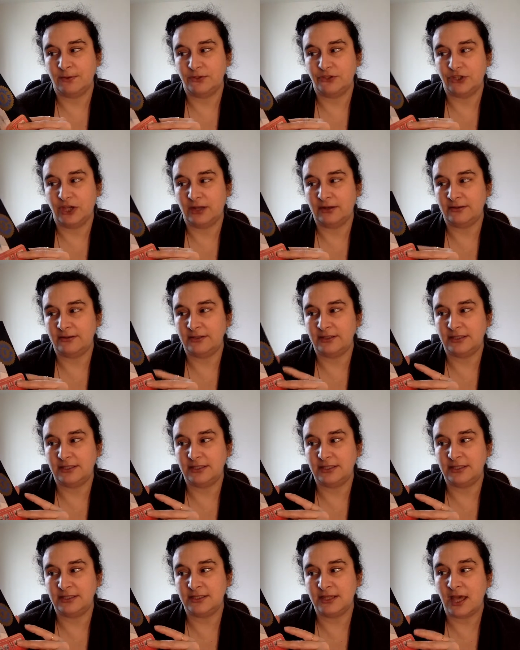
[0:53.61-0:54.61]
Johnathan
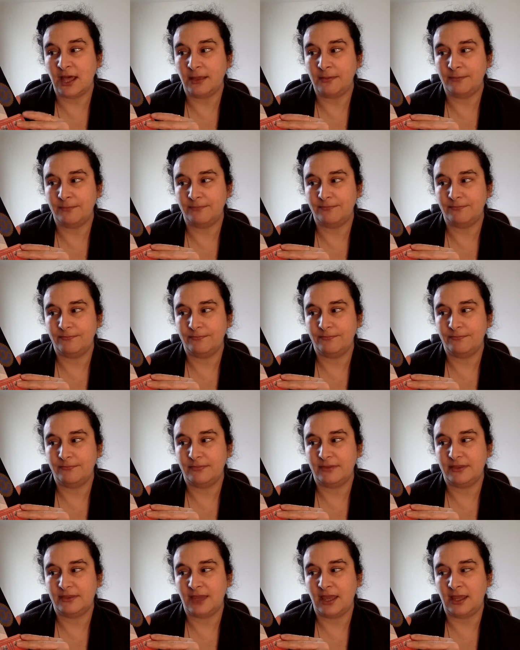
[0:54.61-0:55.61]
cleaned up,
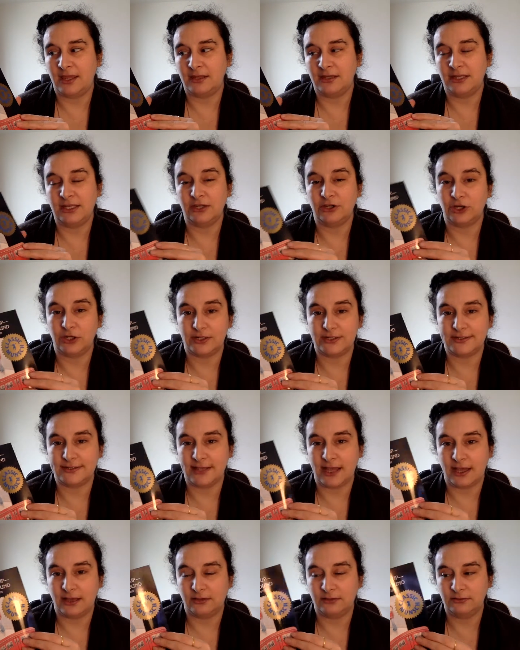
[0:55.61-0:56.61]
then he heard a
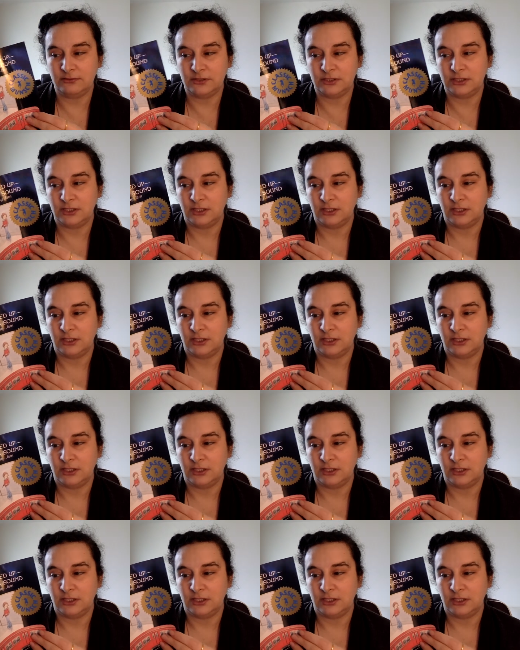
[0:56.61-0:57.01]
sound,